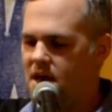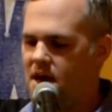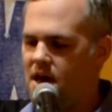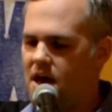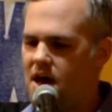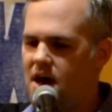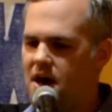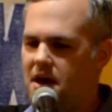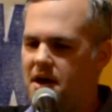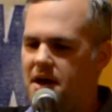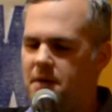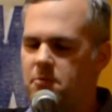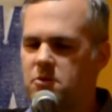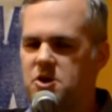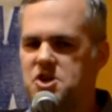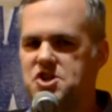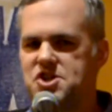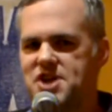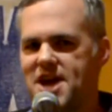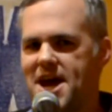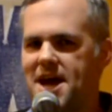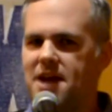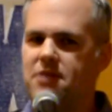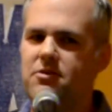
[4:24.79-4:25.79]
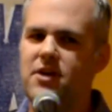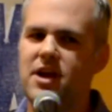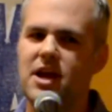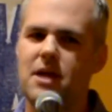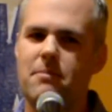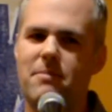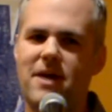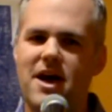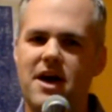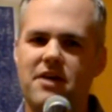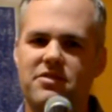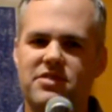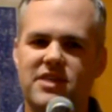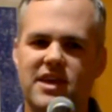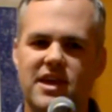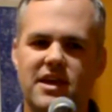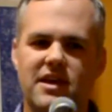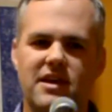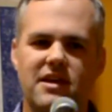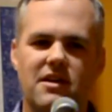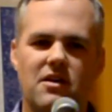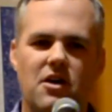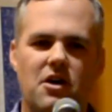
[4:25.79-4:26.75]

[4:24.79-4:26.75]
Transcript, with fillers: uh, and we're chattering about the,